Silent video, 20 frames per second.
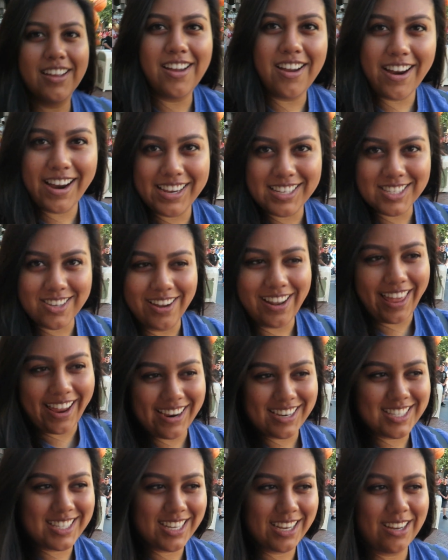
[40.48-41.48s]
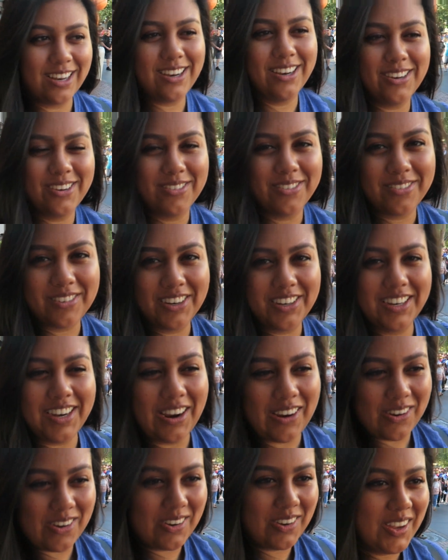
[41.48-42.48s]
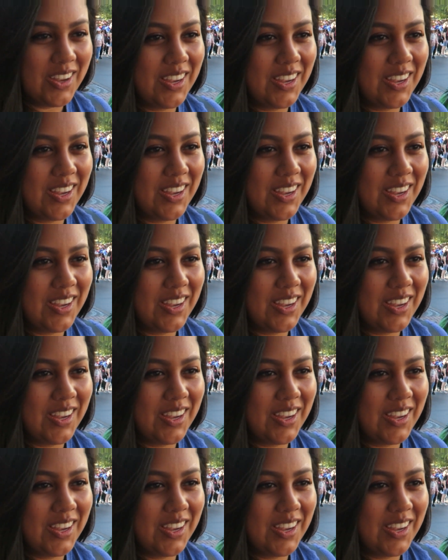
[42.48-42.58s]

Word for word: All right, so like I said, we're gonna go